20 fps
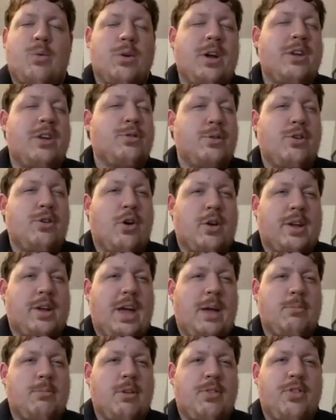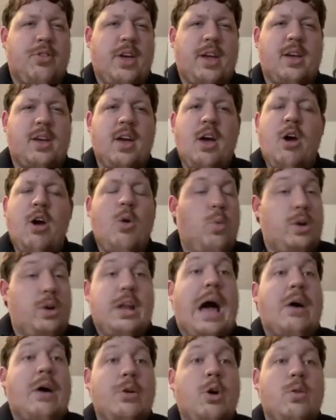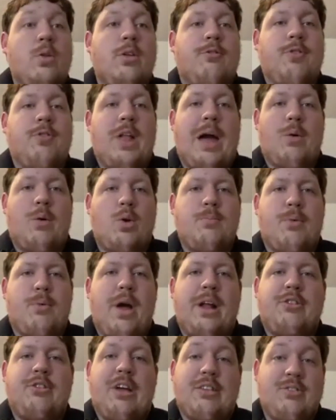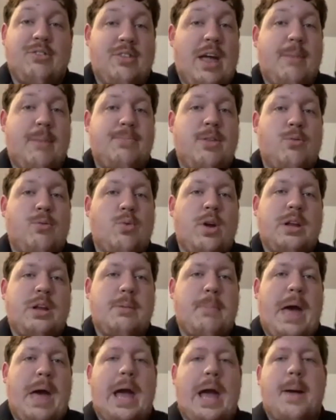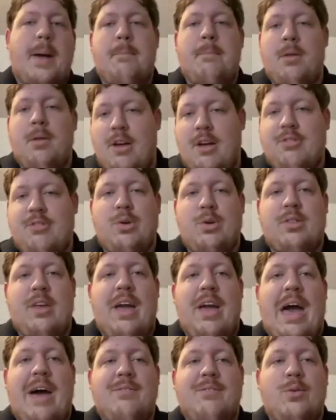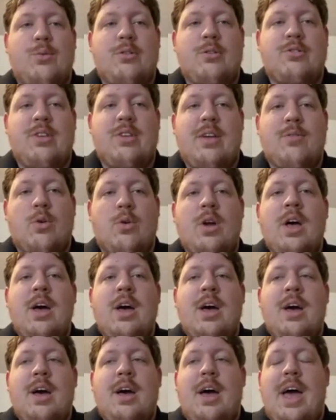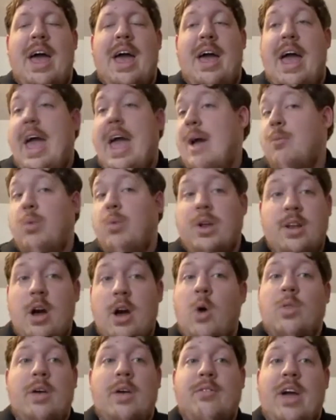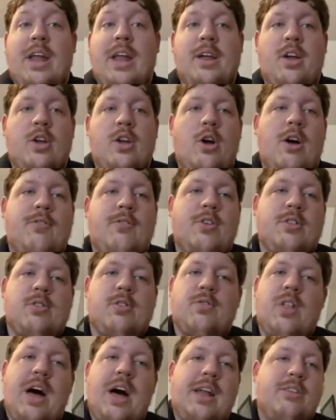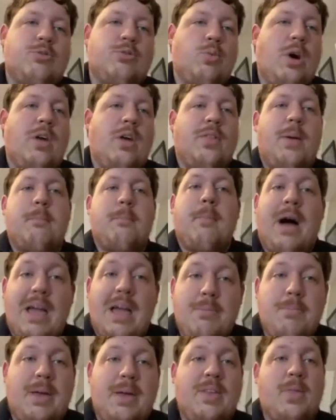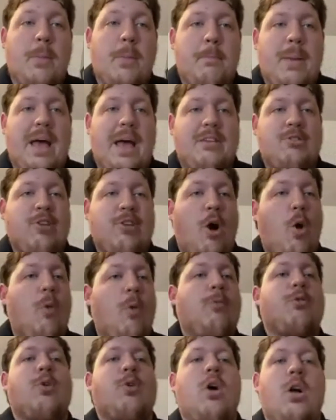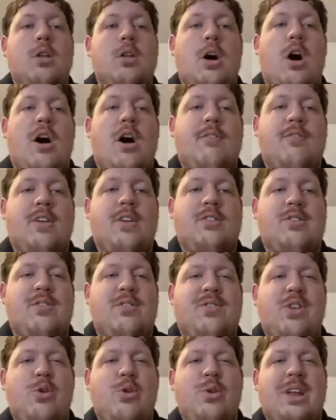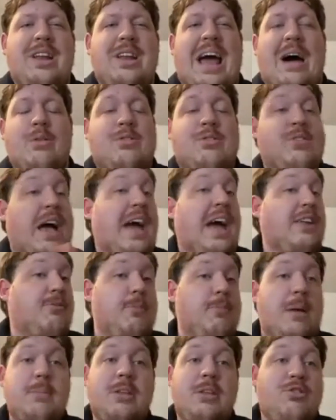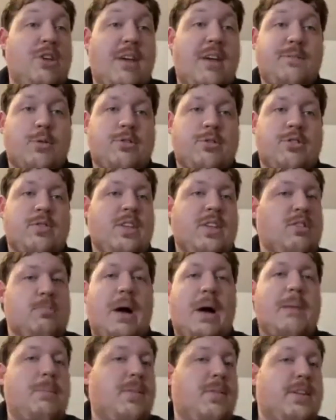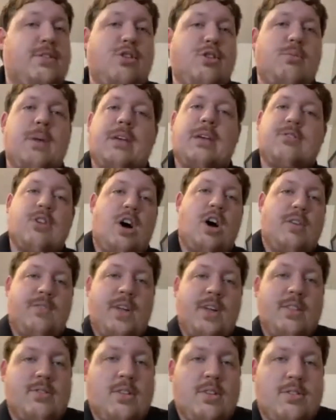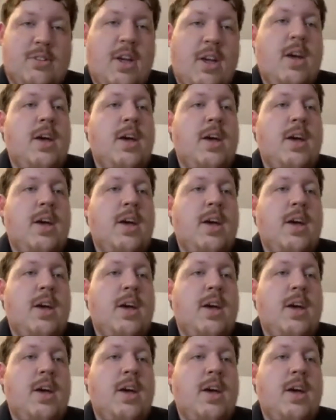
100-yard games, I think. We now know that Flowery Branch has depth at running back, plus what they have at receiver, and we know they've got a good offensive line as well. They might be the best overall offensive unit outside of maybe Jefferson. These might be the two best offenses